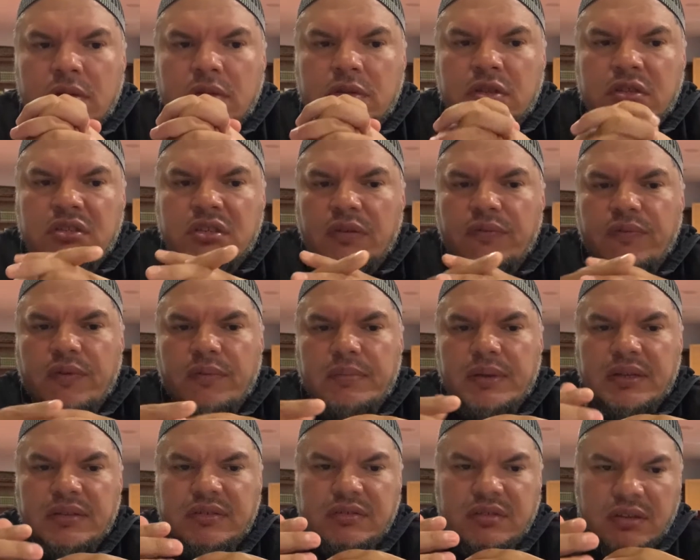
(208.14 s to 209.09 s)
To suffer
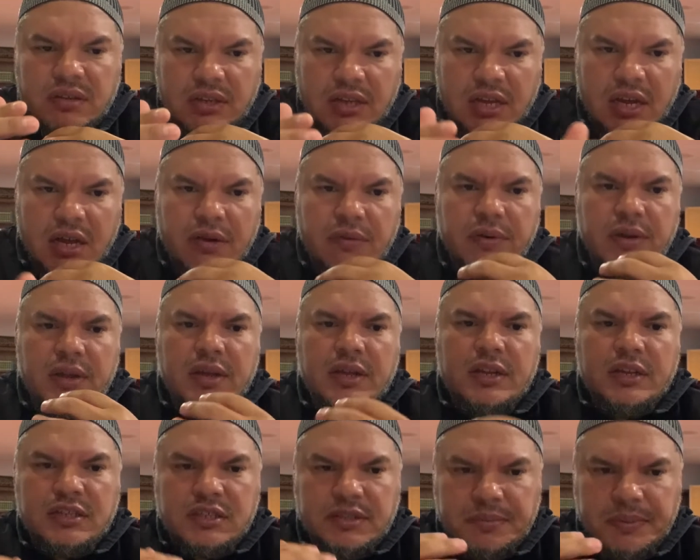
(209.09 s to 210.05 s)
means to carry an
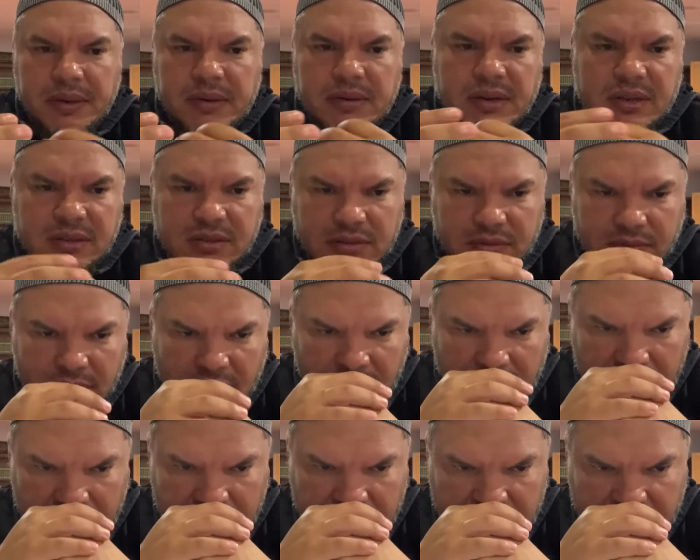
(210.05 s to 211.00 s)
experience,
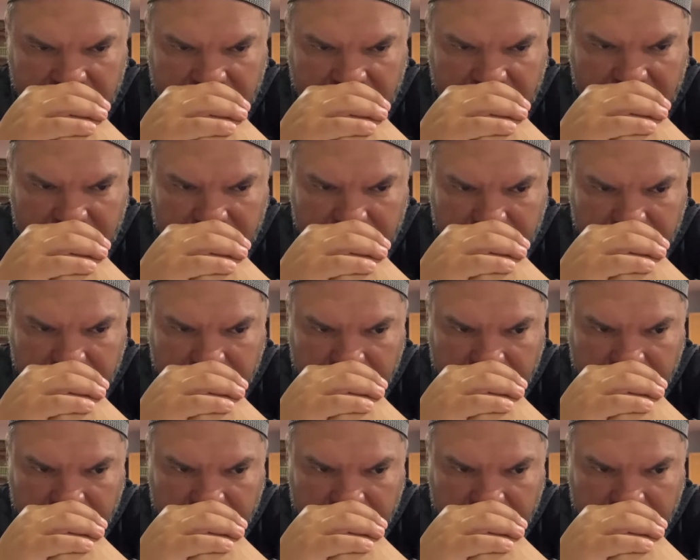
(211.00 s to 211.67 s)
right, in this case.